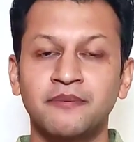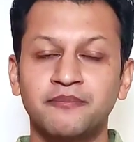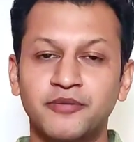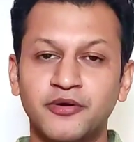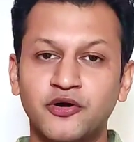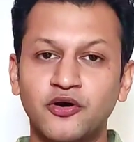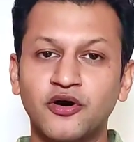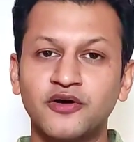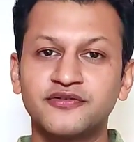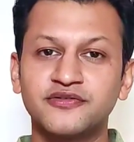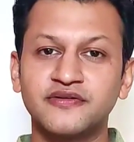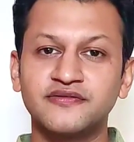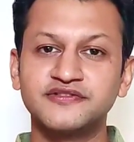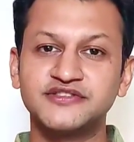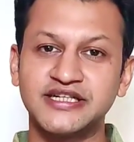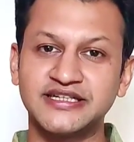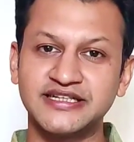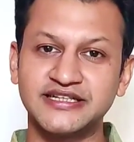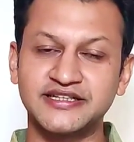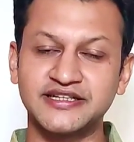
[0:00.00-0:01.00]
Because of
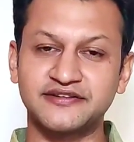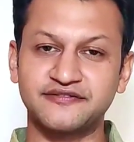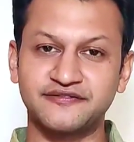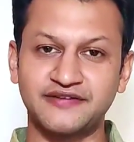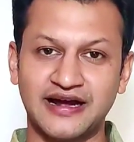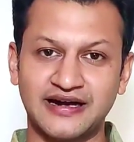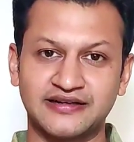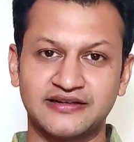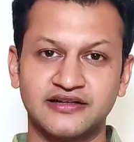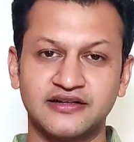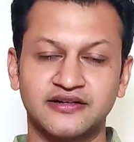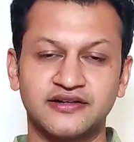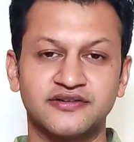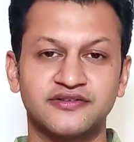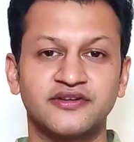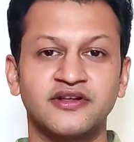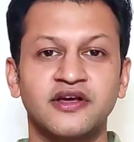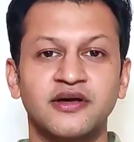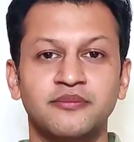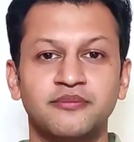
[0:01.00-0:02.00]
genetic factors,
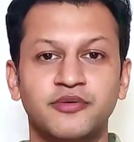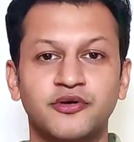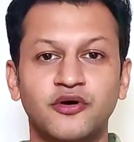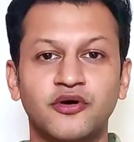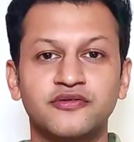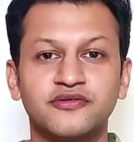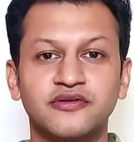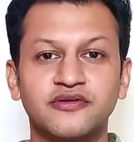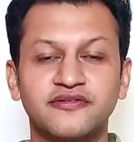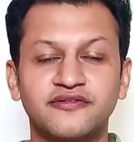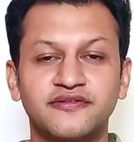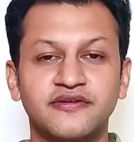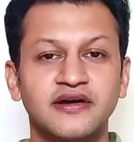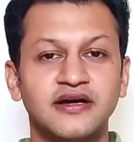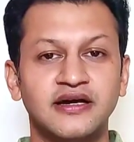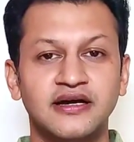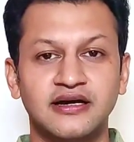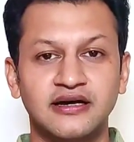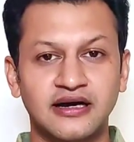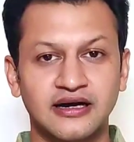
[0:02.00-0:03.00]
because of
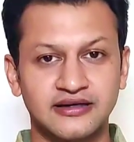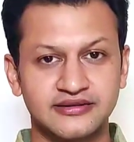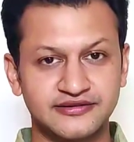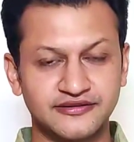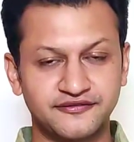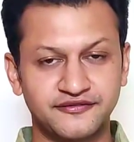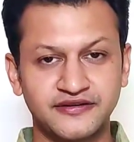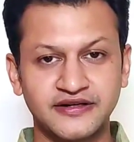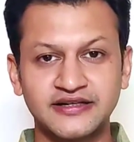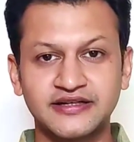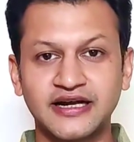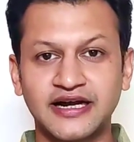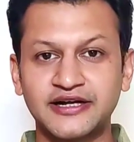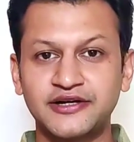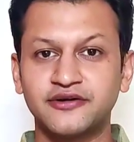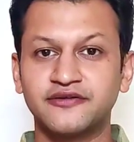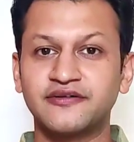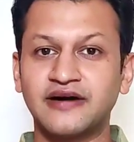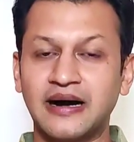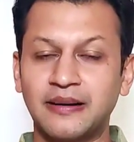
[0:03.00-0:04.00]
different
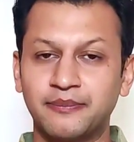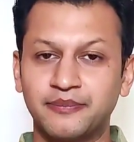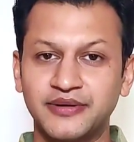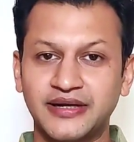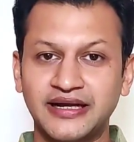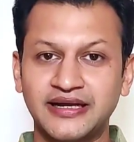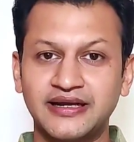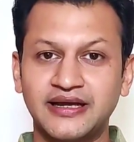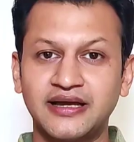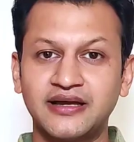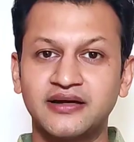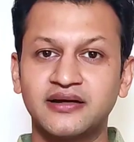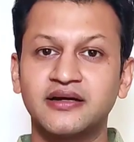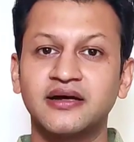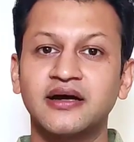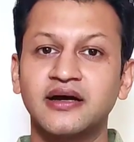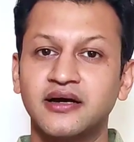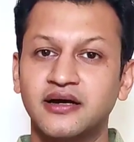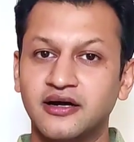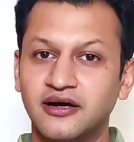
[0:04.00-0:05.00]
kind of
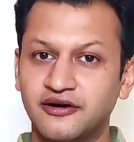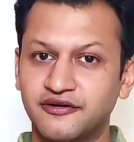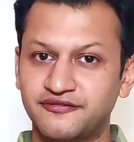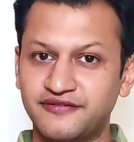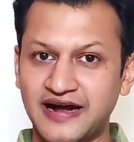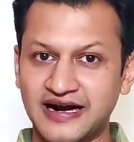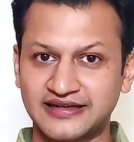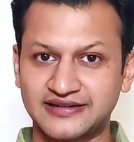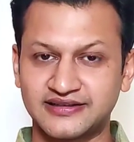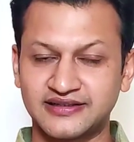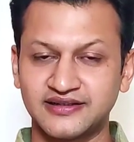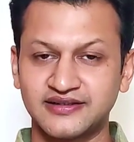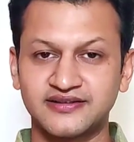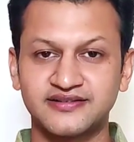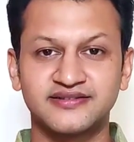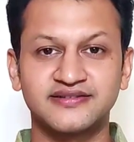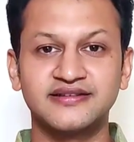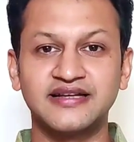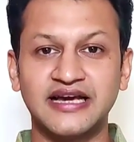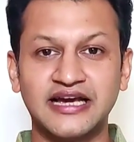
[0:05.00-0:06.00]
upbringing
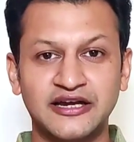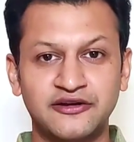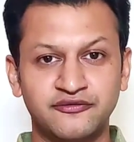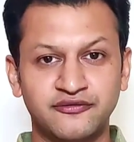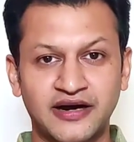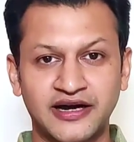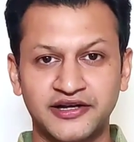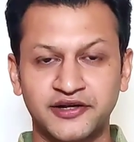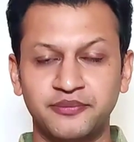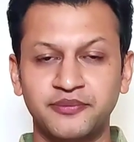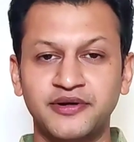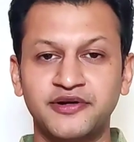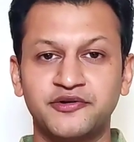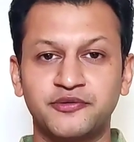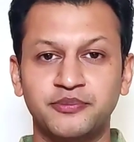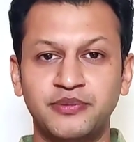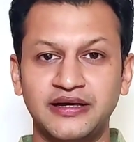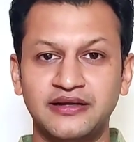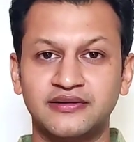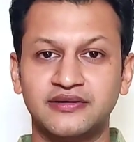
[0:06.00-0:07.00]
factors, the
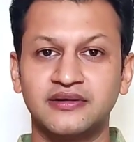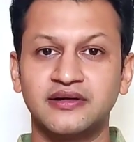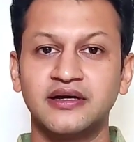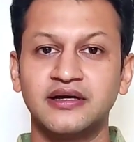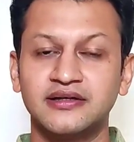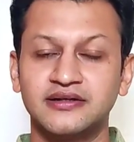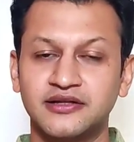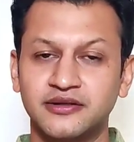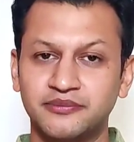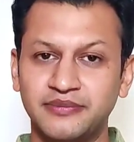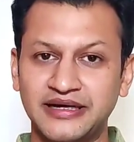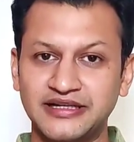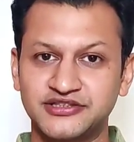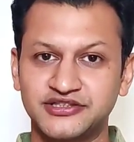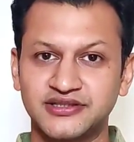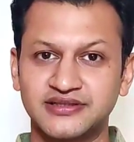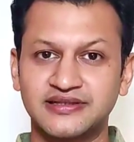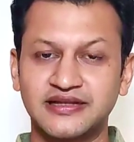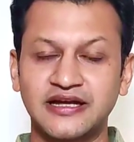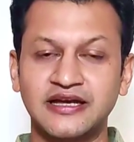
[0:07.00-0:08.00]
environment being the
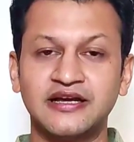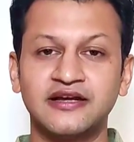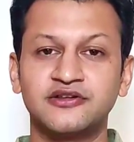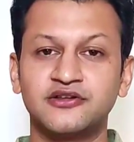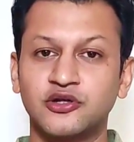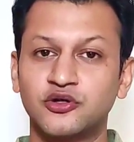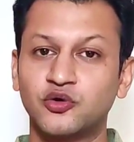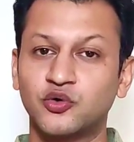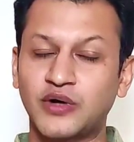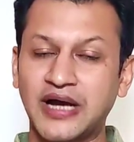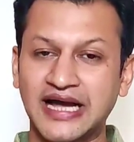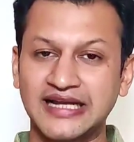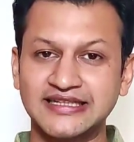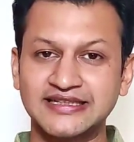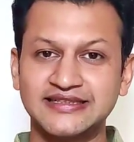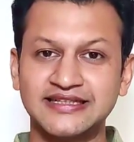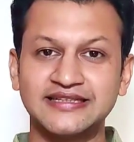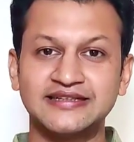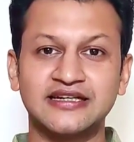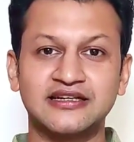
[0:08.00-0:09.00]
major thing, the
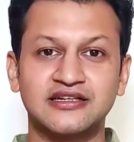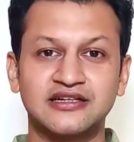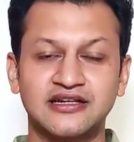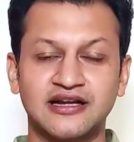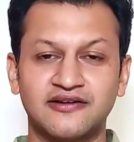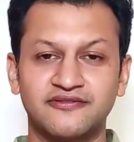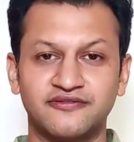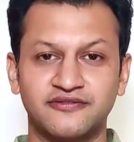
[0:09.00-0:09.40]
locality that